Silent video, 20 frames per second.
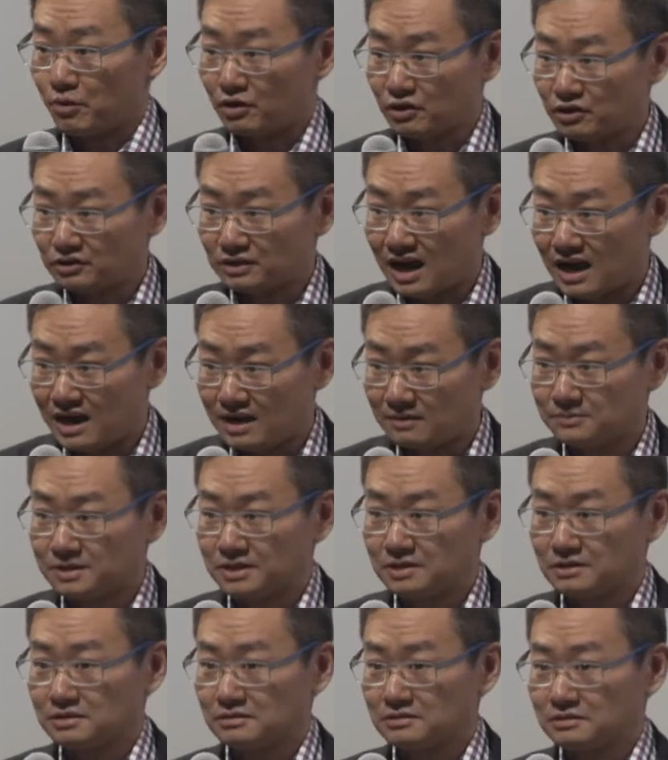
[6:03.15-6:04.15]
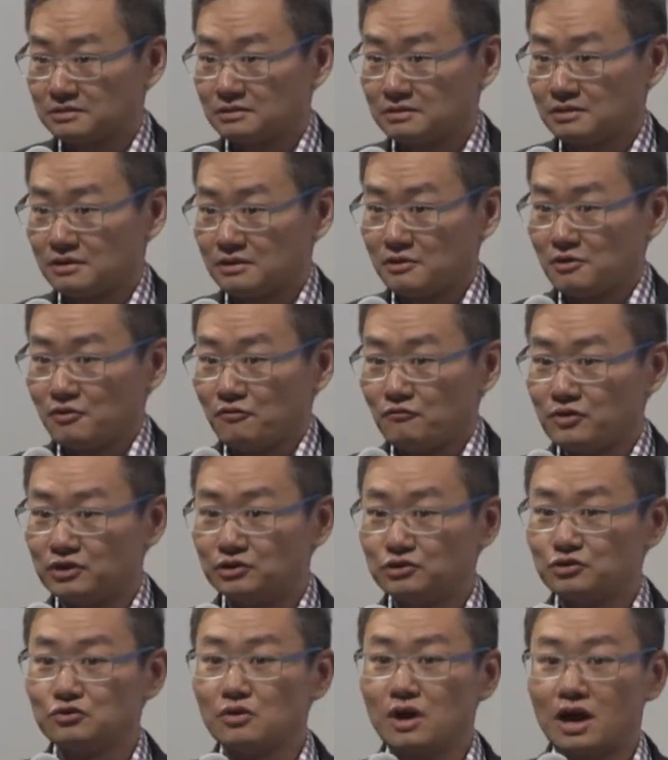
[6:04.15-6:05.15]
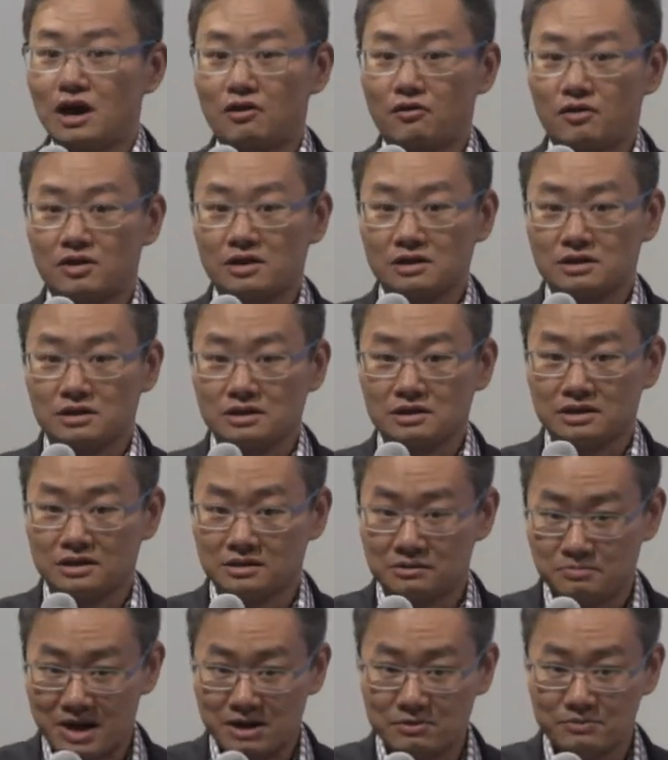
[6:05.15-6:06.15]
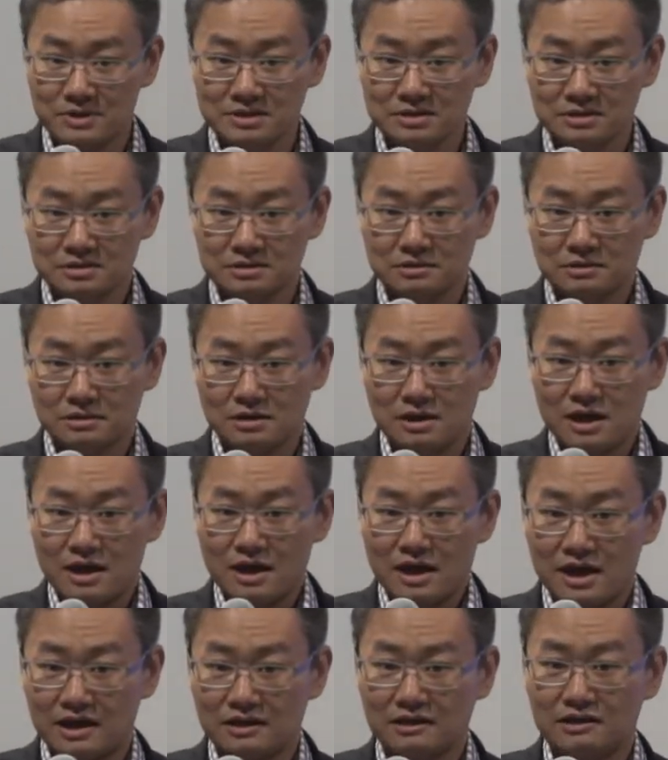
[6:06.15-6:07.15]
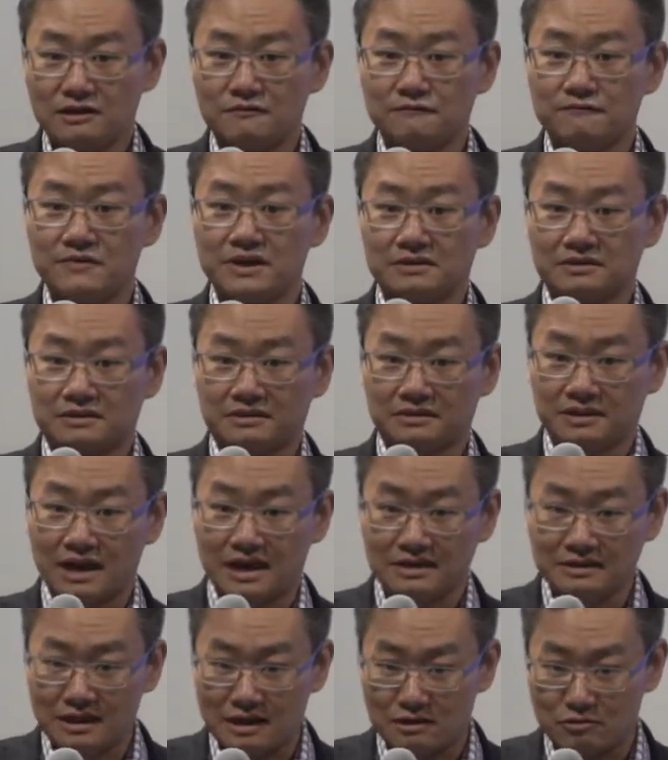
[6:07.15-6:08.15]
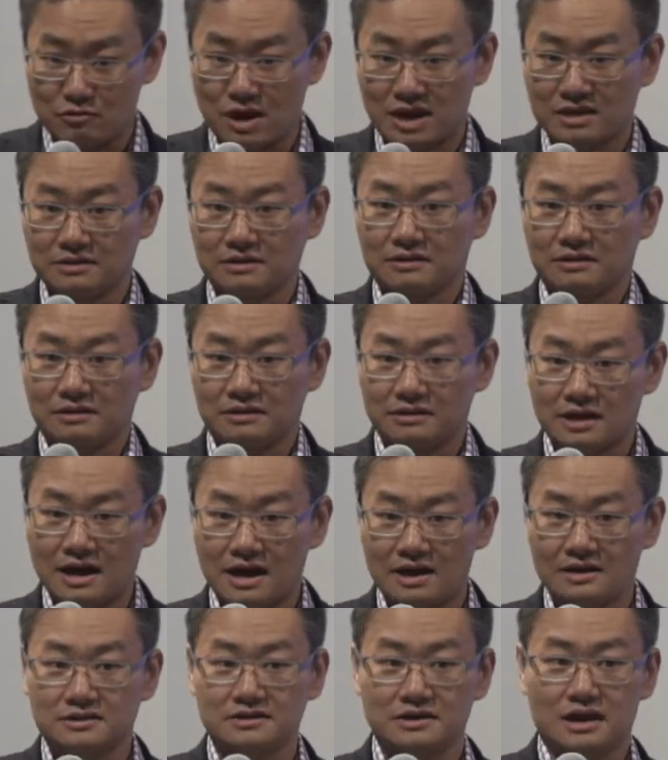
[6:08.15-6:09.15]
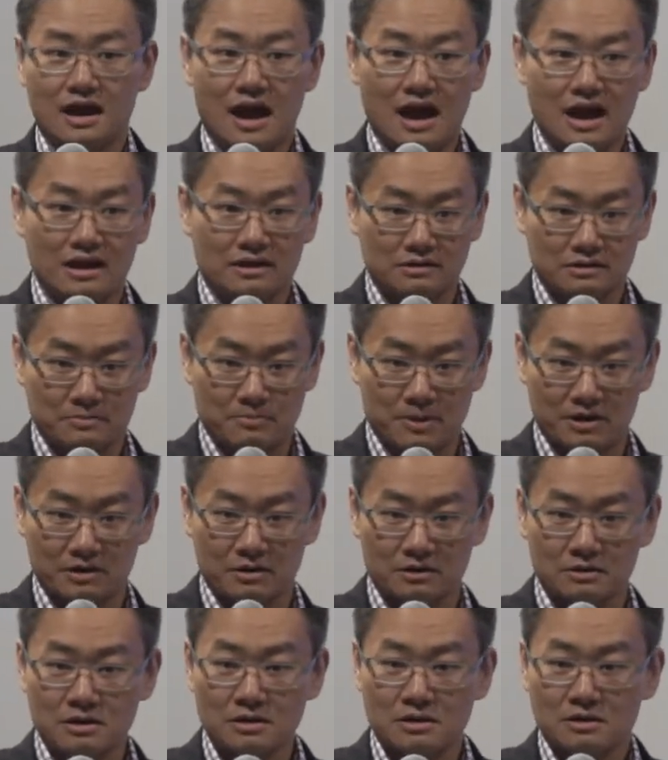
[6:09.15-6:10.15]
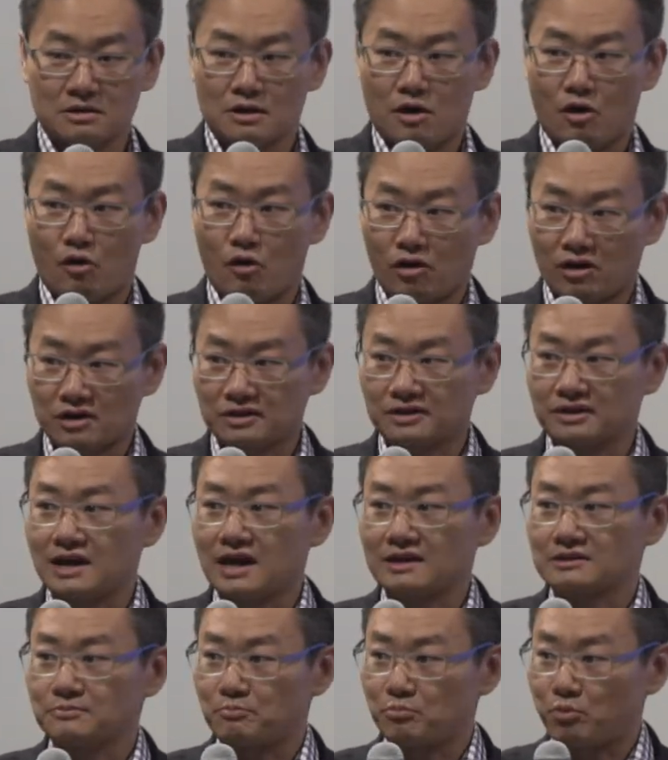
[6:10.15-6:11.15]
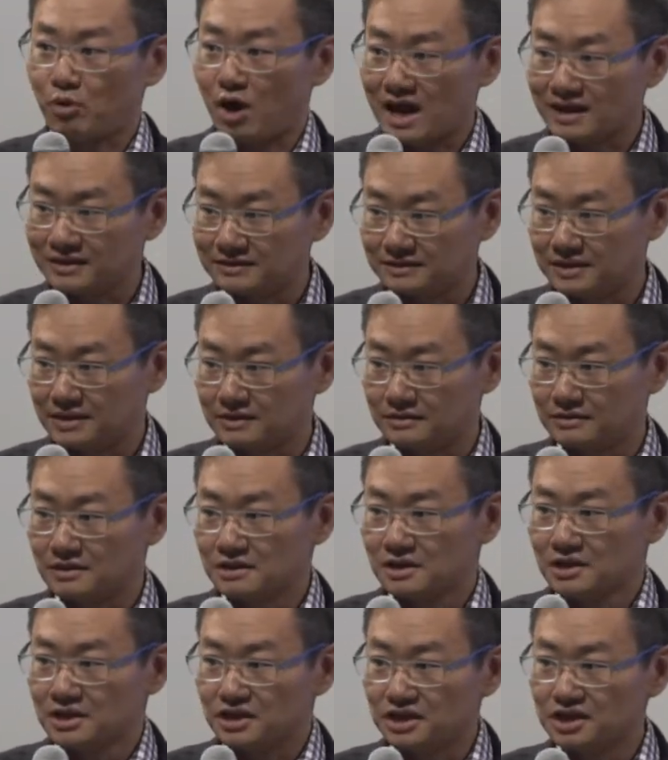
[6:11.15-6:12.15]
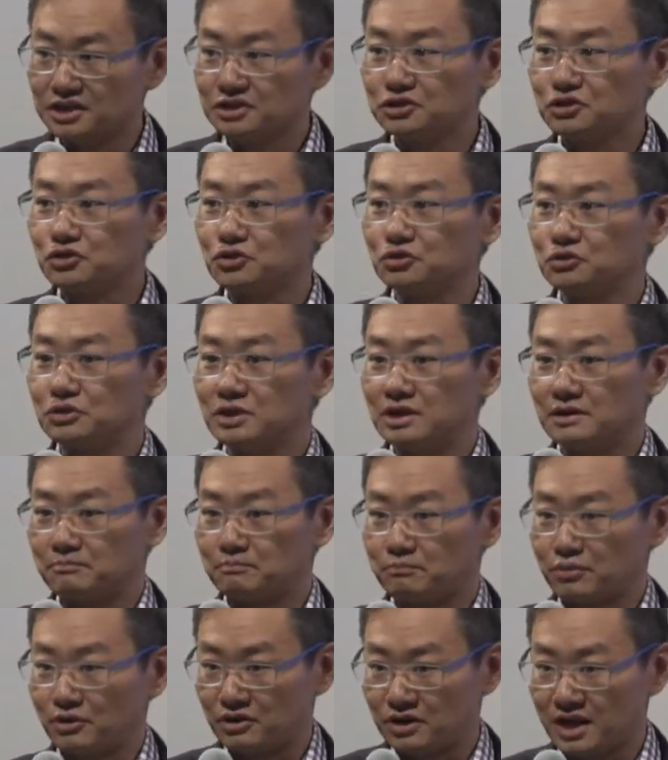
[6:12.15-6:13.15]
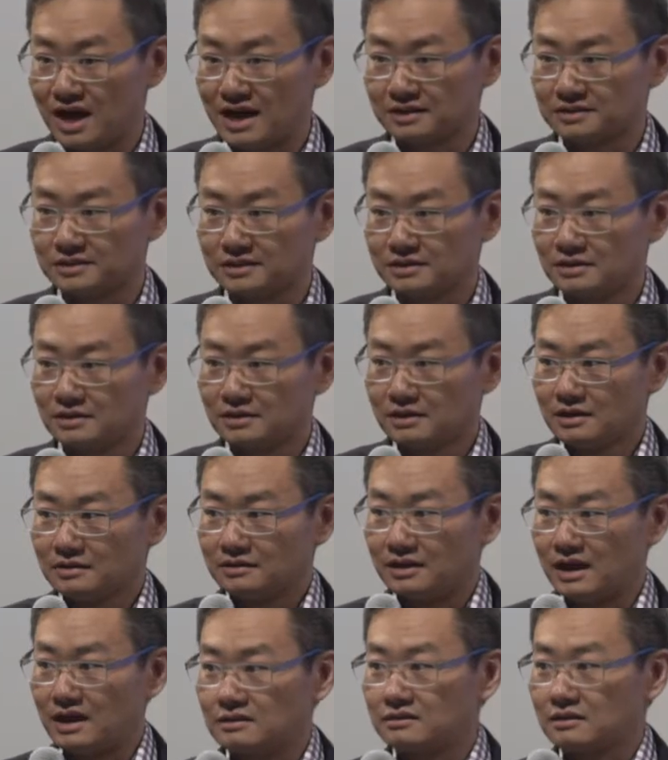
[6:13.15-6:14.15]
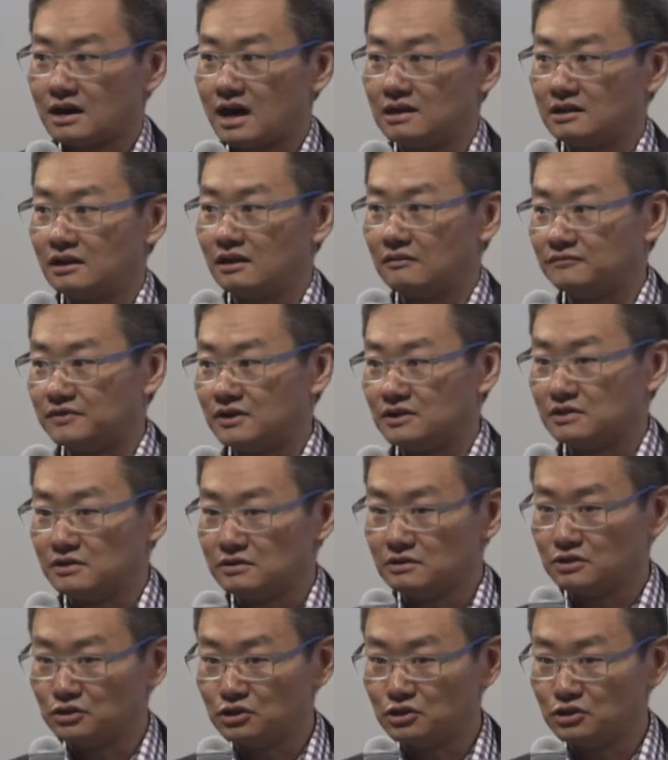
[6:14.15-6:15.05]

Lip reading: prototyped, we do our experiment, and we standardize such expert or such practice into the product. That's kind of the